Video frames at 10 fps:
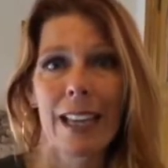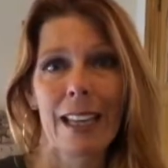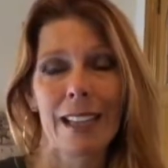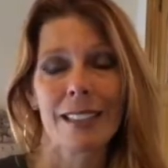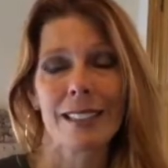
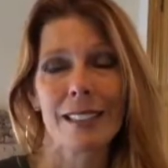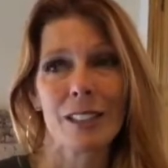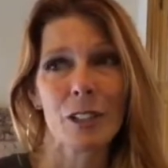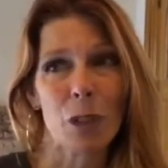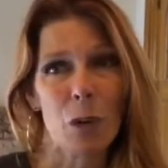and
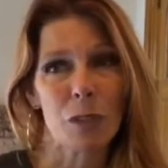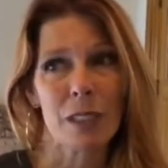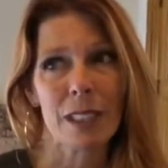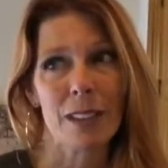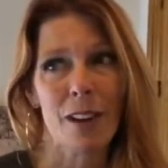don't
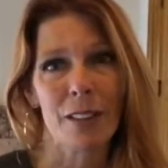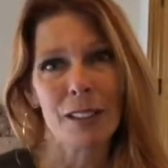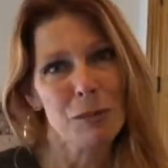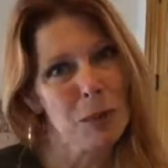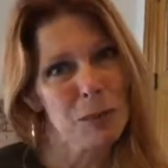need our
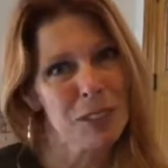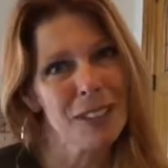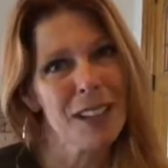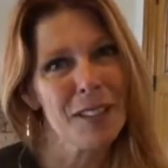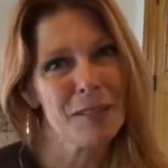
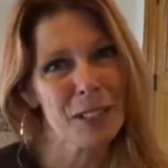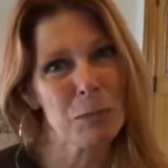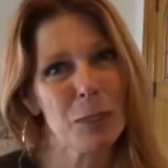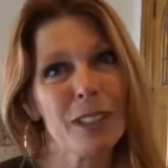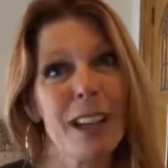interruption of
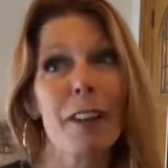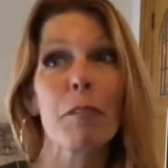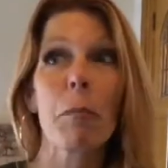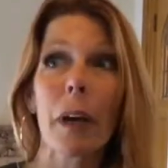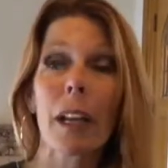Facebook Live,
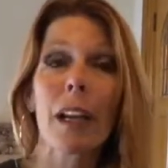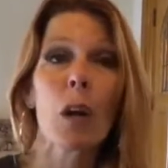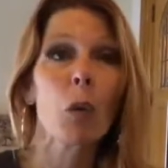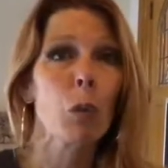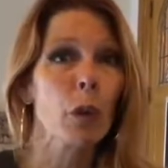but
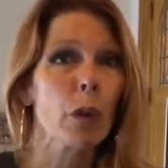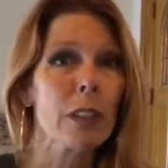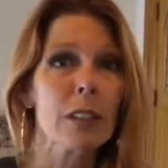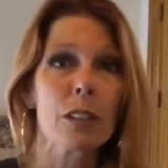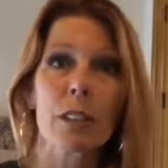we're going
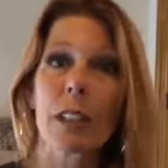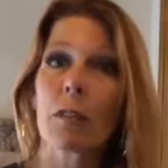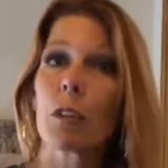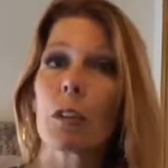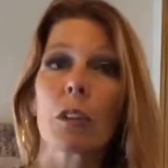to just
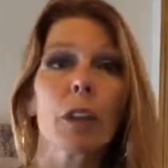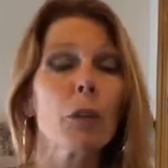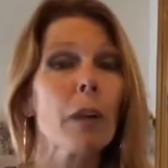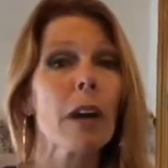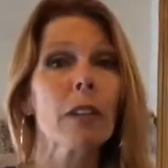give you a look
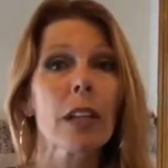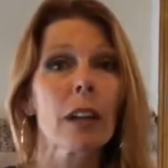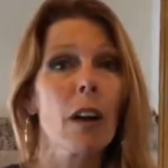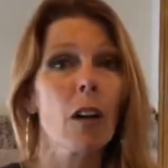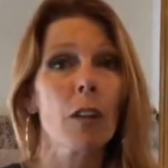around at
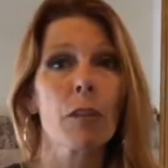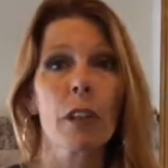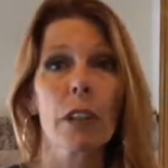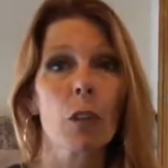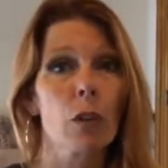all of the
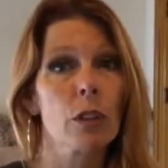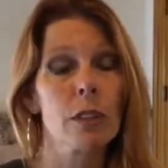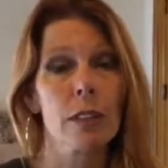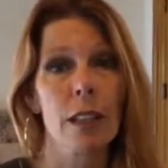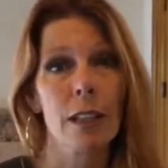
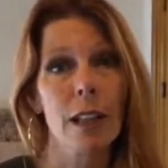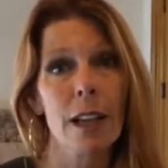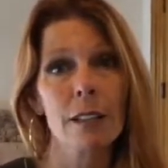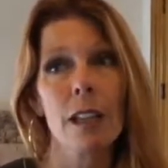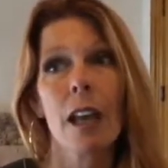gorgeous stained
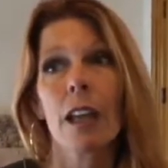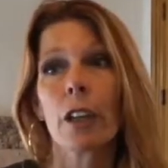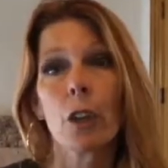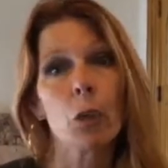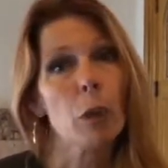glass.
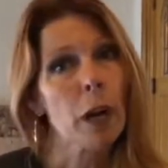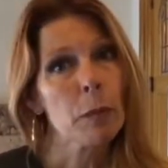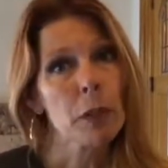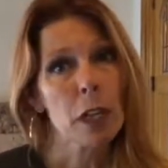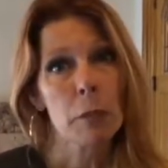You're
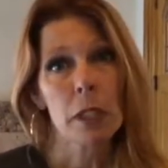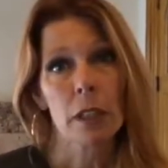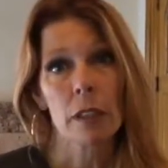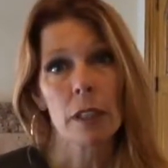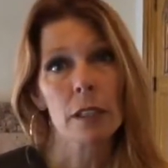welcome to come in
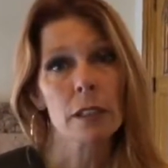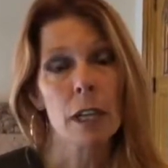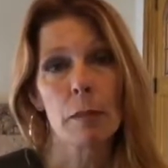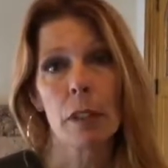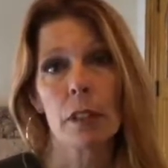here
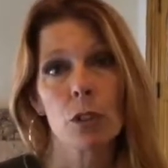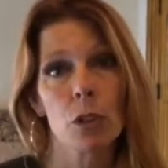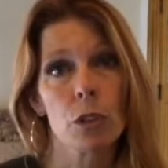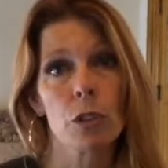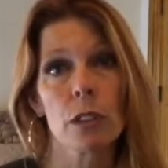anytime that the
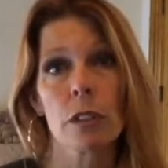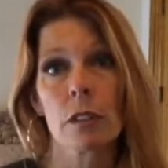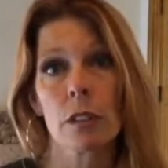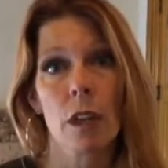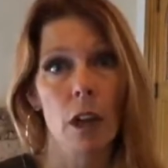church
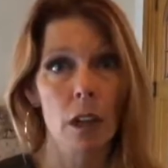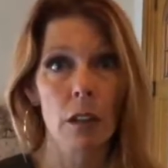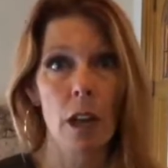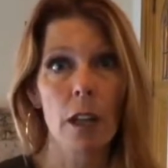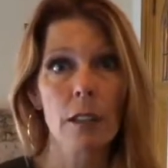is
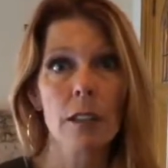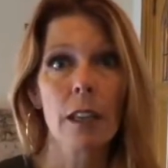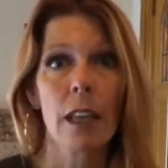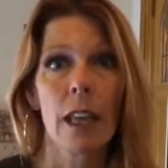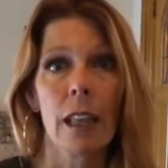unlocked.
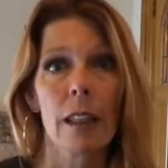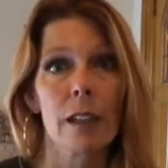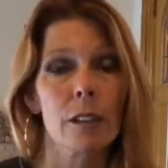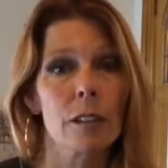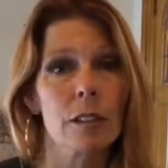
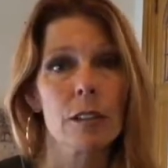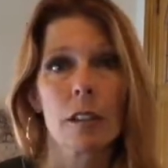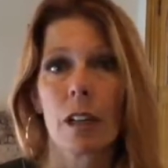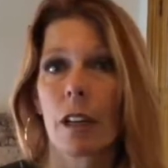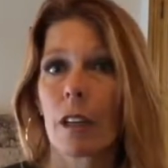There is
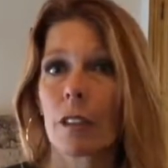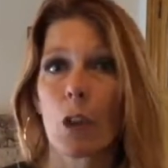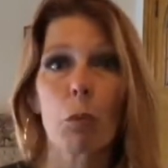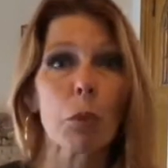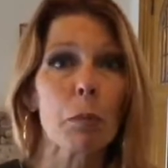
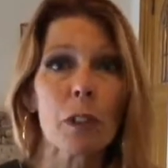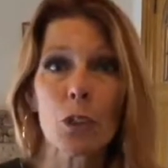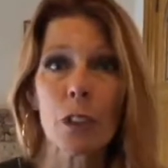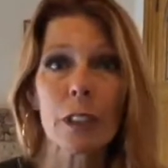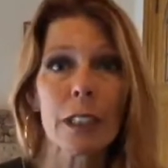no
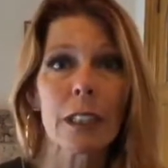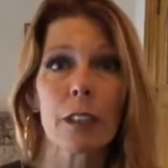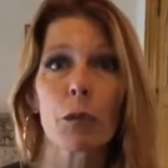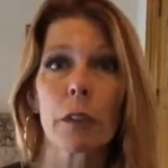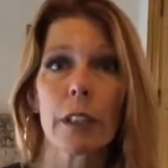permission
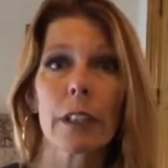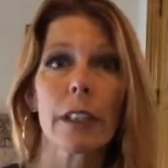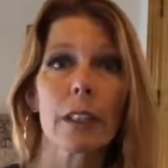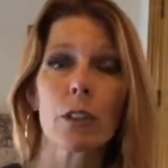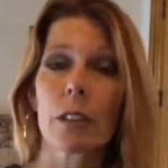needed, really.
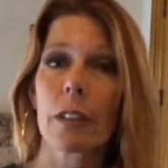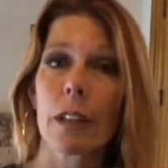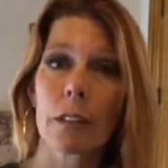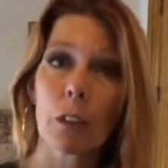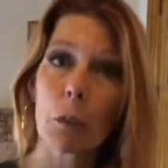They just
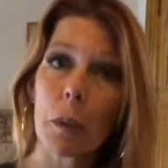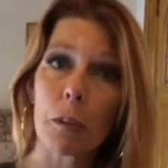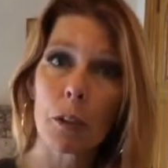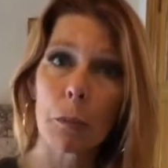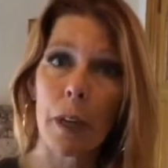ask that you be
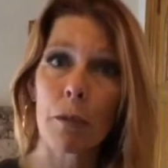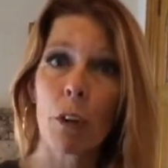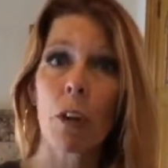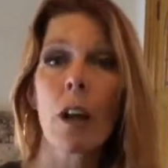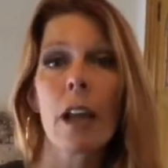
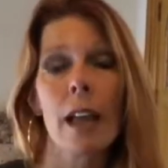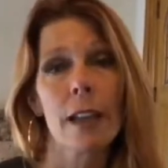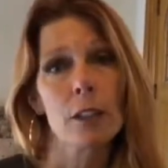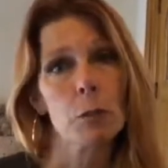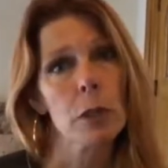respectful,
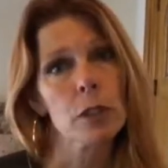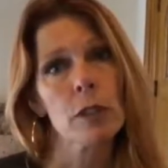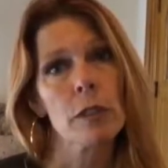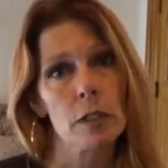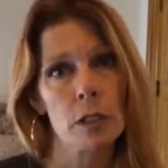and especially
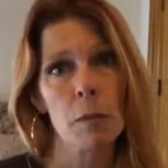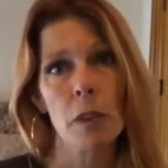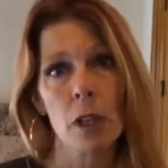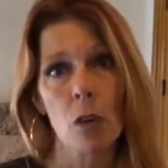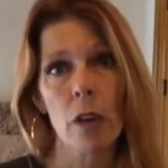if there's
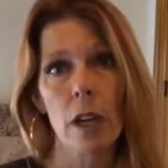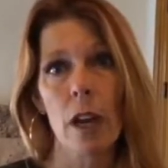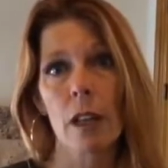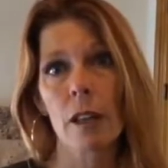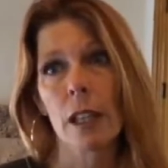something going
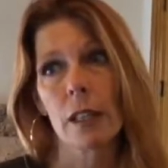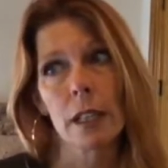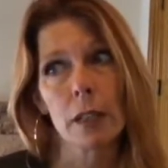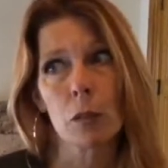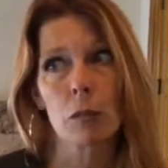on, that
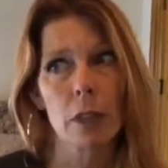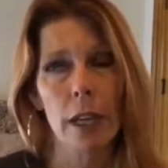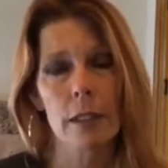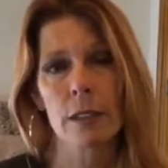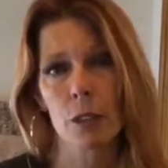they
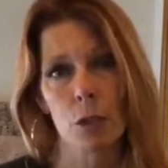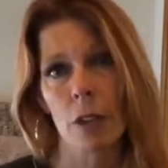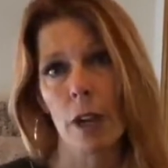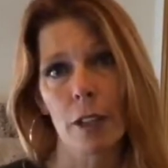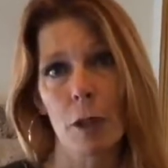ask that you
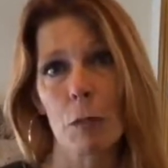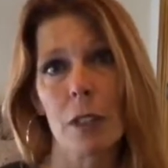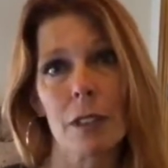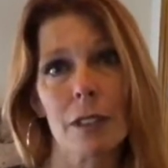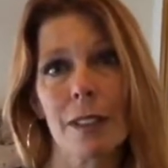not come
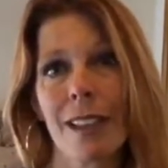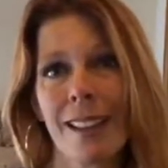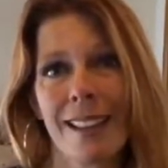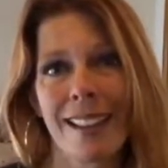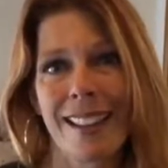
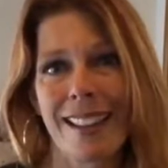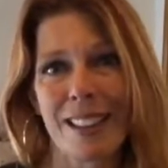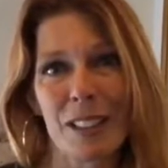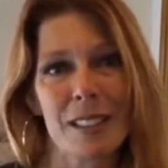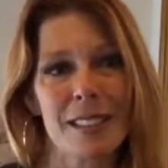in
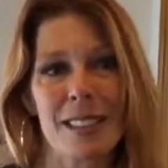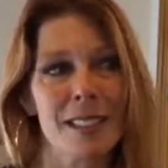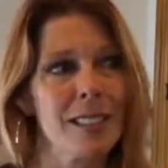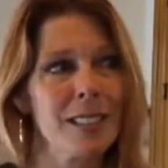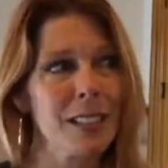and
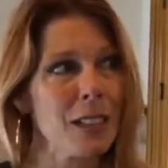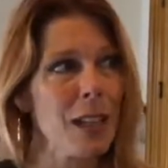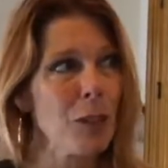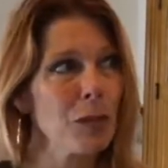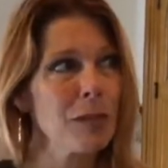sit
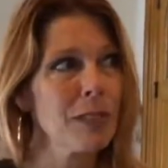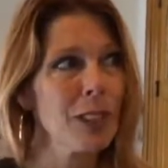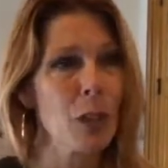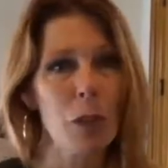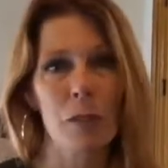down, you
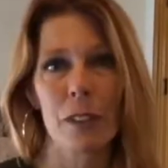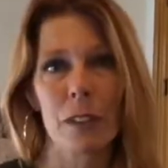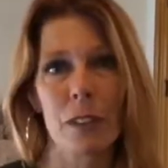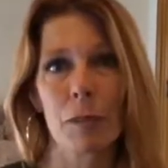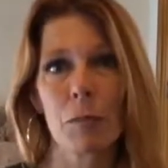know, if
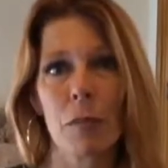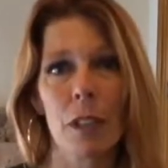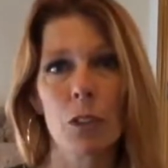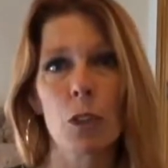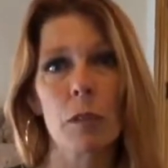it's
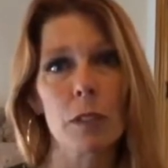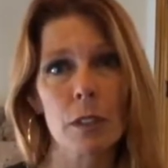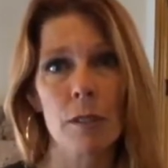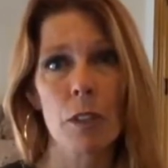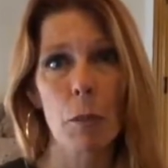a
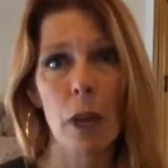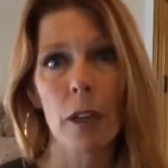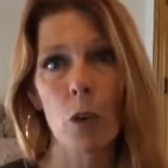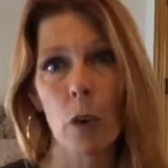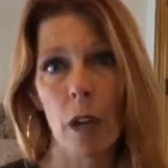service of some
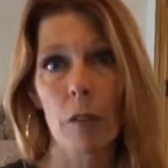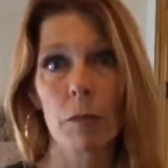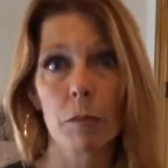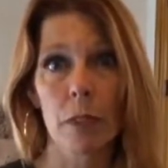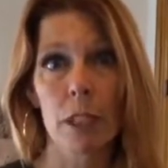kind going on
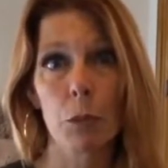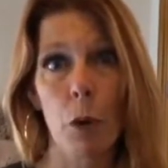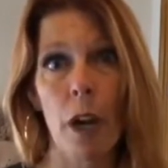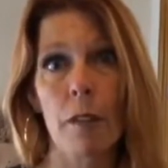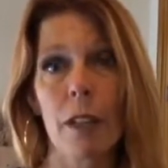that's
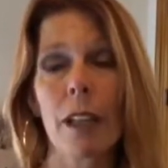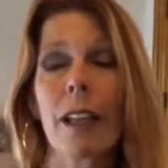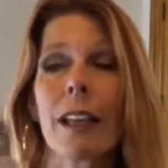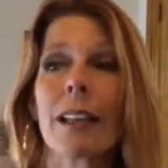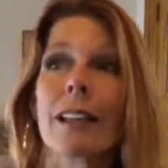private.
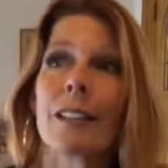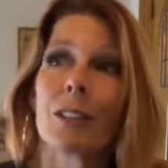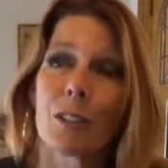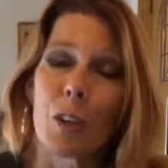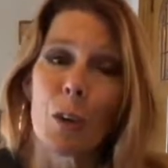
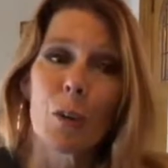So